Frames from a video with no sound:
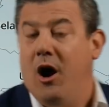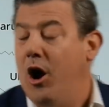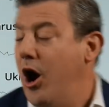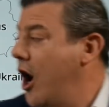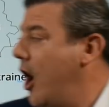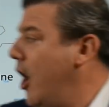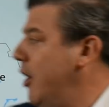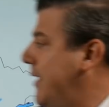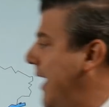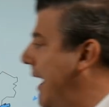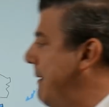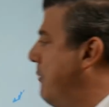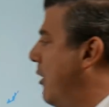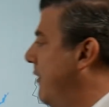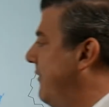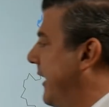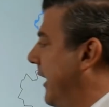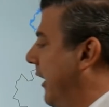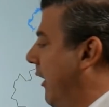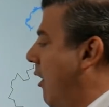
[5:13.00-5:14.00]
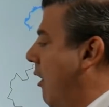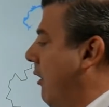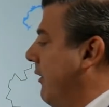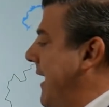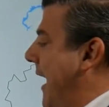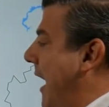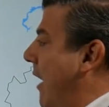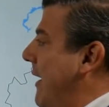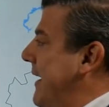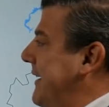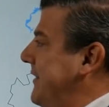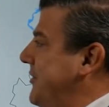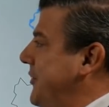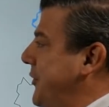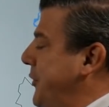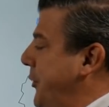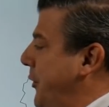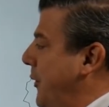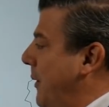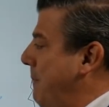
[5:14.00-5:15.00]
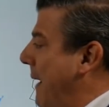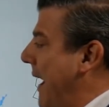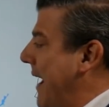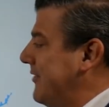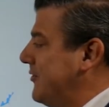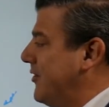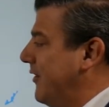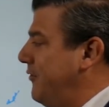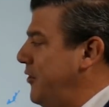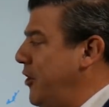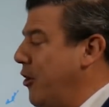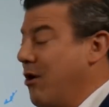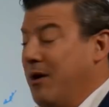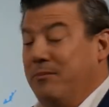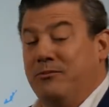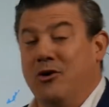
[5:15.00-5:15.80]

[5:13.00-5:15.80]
Okay, moving along now into parts of Europe,